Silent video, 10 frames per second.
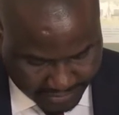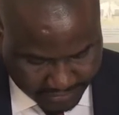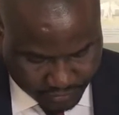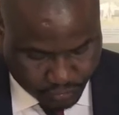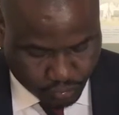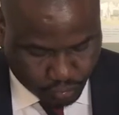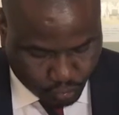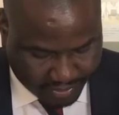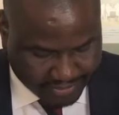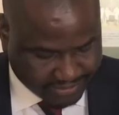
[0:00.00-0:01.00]
Cricket is to
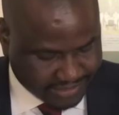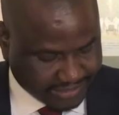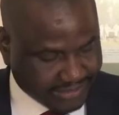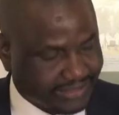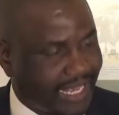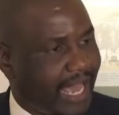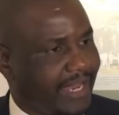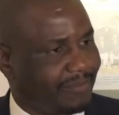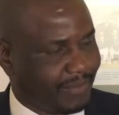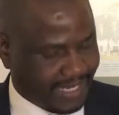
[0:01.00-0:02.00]
ensure the structures are
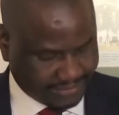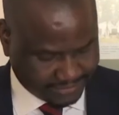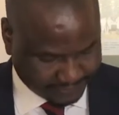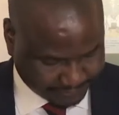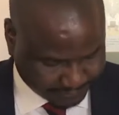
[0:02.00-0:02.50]
in place,